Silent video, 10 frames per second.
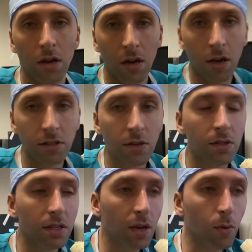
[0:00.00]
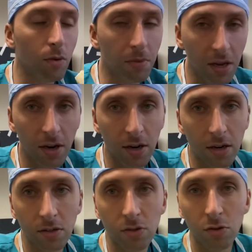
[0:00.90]
Also, since I won't be
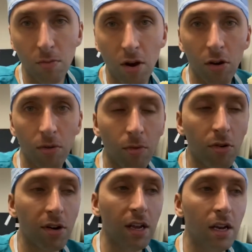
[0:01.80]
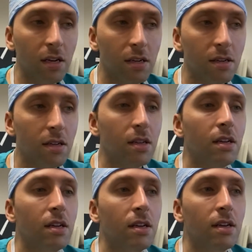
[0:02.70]
here tomorrow morning,
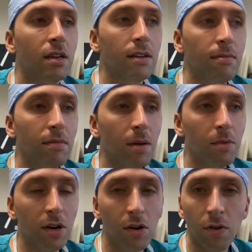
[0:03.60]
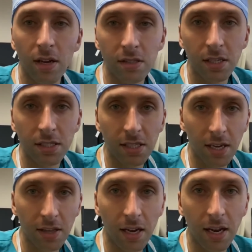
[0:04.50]
I'm gonna go ahead and
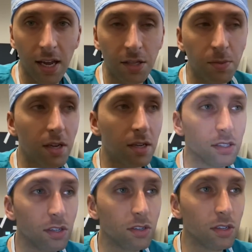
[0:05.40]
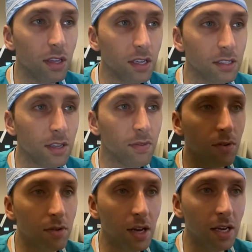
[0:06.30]
dictate that case because usually these
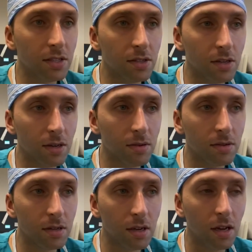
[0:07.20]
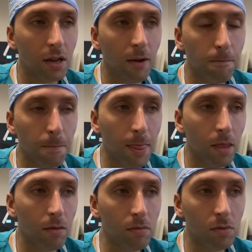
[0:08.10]
difficult cases are
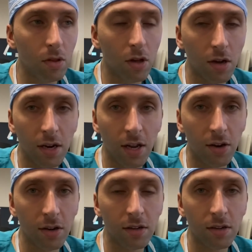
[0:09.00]
long and